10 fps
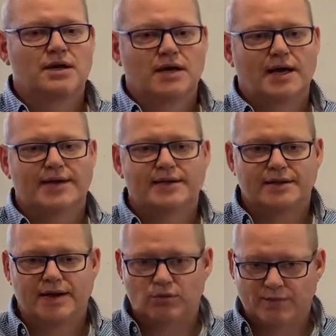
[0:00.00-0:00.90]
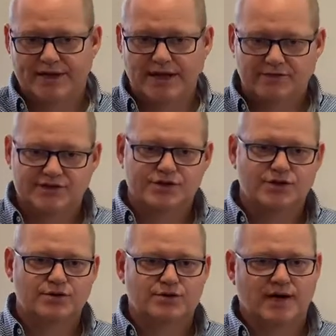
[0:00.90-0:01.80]
and they will be given to
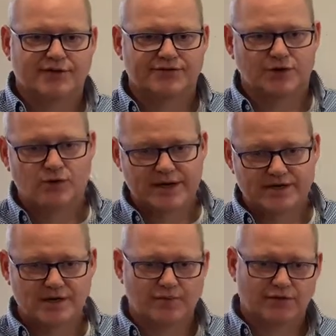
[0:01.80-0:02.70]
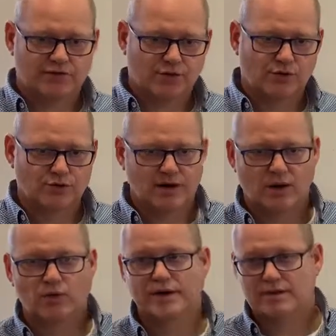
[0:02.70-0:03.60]
you after week number 4 and
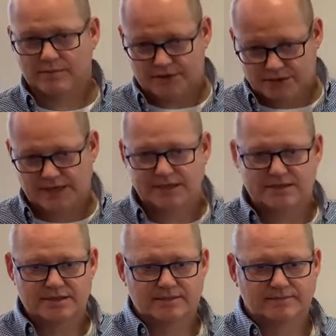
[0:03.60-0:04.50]
week number 6.